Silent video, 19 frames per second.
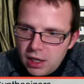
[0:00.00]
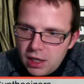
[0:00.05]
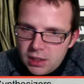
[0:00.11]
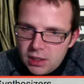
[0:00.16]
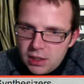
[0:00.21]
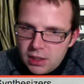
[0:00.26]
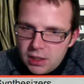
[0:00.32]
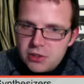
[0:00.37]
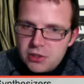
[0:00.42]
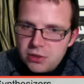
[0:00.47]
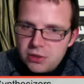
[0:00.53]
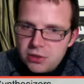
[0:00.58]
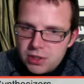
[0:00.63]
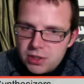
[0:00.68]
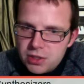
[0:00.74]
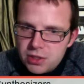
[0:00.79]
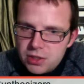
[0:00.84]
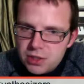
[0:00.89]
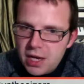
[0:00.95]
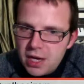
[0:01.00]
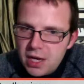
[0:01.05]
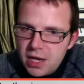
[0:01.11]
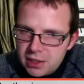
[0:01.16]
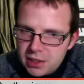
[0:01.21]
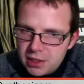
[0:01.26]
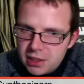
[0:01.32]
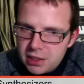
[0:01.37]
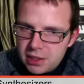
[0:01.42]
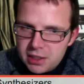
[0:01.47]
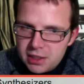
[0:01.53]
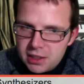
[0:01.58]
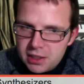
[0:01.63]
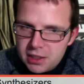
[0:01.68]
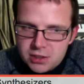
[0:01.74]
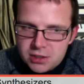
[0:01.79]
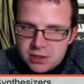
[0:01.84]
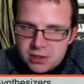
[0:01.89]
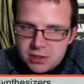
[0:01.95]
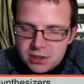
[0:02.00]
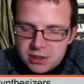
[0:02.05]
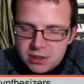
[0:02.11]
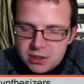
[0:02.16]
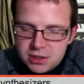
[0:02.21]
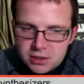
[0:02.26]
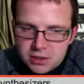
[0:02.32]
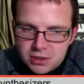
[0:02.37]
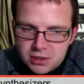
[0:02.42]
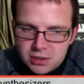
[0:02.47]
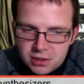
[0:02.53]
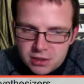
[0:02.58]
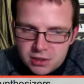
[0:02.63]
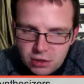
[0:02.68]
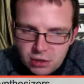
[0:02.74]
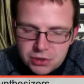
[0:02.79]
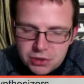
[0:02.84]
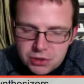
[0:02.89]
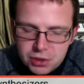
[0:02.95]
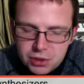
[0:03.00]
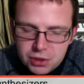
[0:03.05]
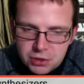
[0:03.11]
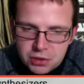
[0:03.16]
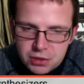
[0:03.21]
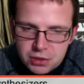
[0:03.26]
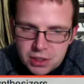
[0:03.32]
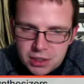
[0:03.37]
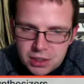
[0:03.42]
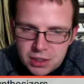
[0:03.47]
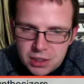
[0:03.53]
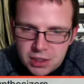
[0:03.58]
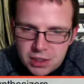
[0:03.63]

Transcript: too dynamic, it's not so good.